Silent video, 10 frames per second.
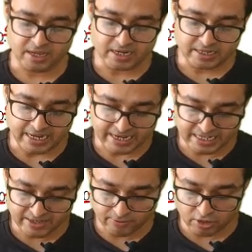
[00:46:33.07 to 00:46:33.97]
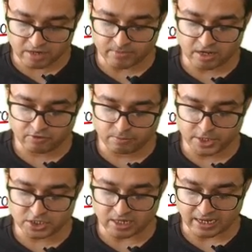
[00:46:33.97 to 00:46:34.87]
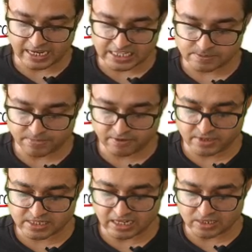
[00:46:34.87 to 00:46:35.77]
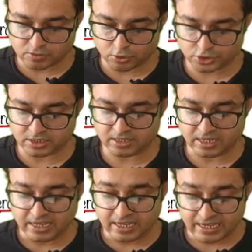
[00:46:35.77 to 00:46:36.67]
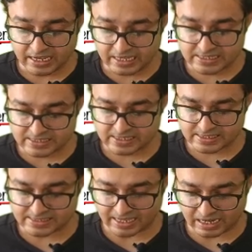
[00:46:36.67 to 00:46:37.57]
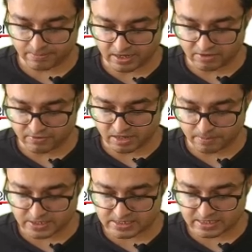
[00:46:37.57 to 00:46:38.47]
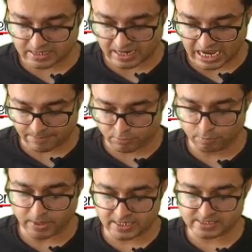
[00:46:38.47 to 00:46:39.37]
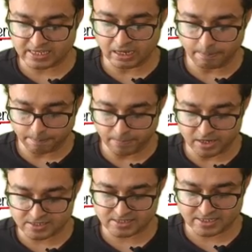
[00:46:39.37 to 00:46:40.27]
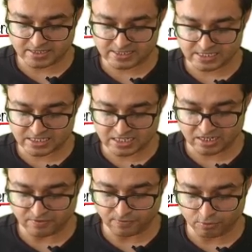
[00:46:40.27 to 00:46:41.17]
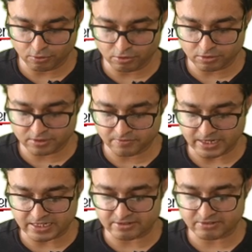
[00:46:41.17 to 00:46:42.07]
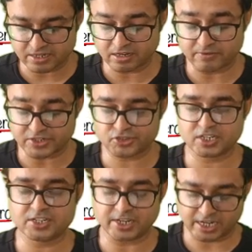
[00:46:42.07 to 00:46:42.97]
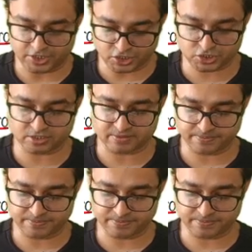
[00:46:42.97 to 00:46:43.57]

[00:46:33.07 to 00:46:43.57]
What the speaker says: Dandy-Walker malformation. Again, previously asked question. Is cerebral vermis hypoplasia plus cystic fourth ventricle dilatation.